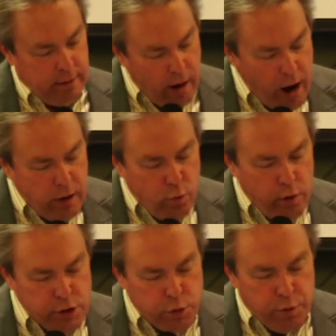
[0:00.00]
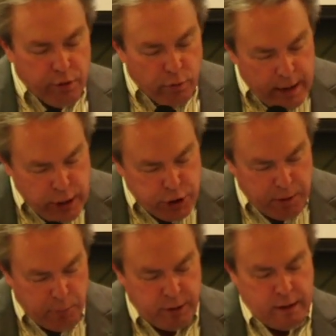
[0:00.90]
God works with
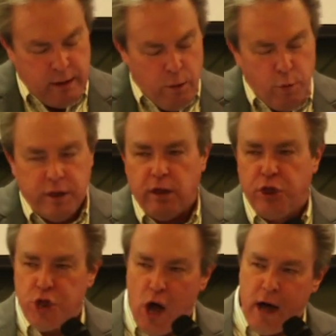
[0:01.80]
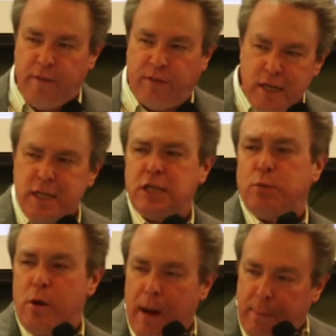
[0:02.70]
arrangement, with the, with the thought of, this is
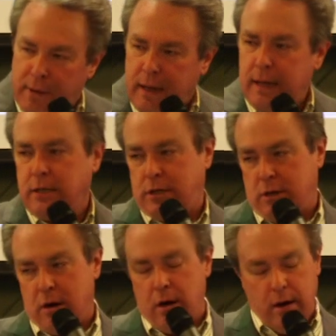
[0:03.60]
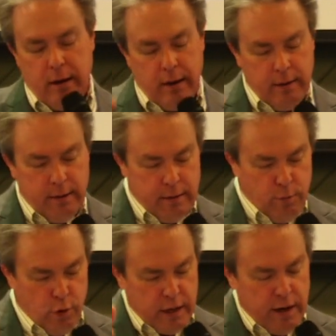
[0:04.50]
what my plans are,
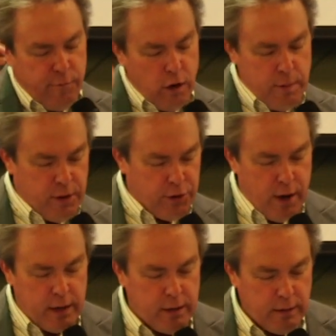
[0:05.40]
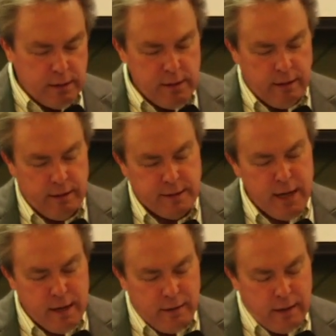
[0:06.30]
working very methodically.
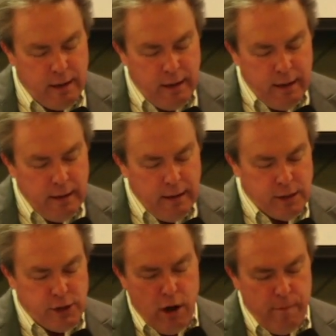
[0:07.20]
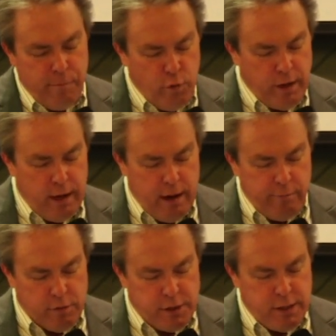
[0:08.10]
Secondly, in Psalm 48,
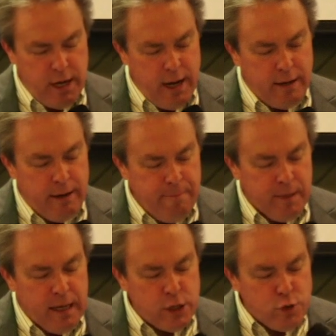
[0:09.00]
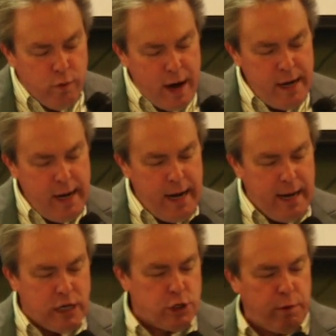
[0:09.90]
verse 10, his right
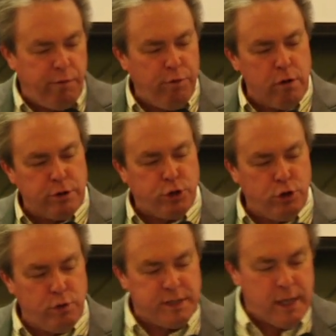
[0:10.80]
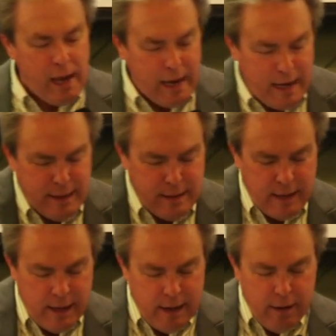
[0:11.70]
hand is referred to as the hand
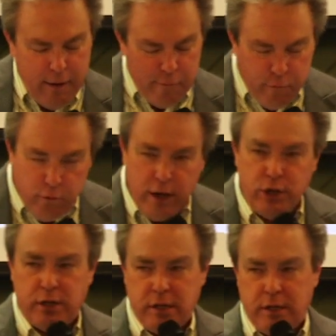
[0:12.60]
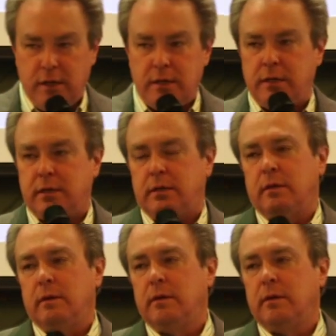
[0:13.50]
of righteousness.